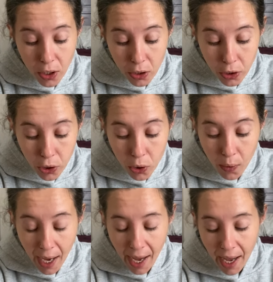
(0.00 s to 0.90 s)
you
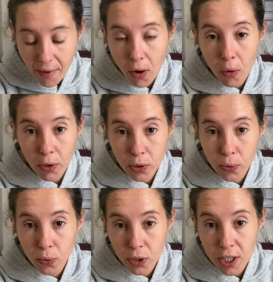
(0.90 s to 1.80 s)
have all the
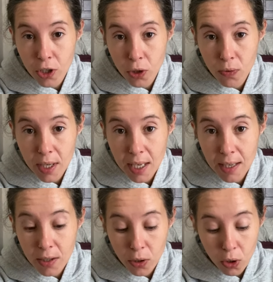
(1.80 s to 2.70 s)
tools that you
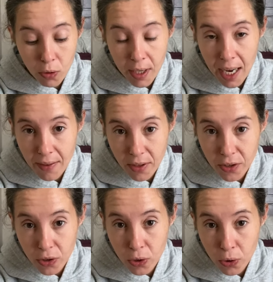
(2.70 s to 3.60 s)
need to create
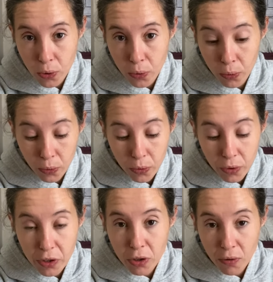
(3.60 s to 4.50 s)
this new
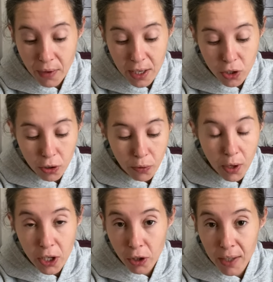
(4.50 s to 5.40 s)
this new venture,
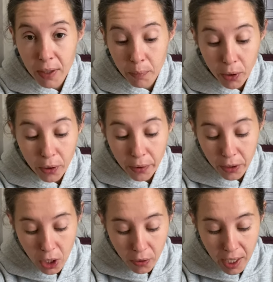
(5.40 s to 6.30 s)
right? You're giving birth,
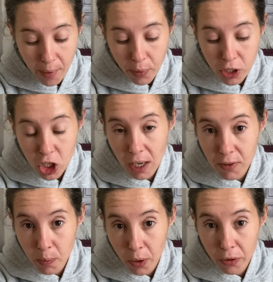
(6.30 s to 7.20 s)
you know, the Empress, she gives
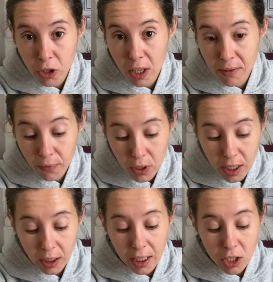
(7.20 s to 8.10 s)
birth, she gives
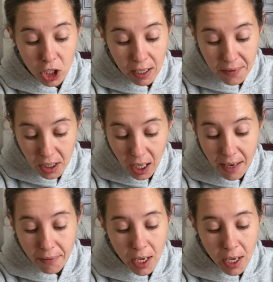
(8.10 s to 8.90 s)
fertility, she gives life.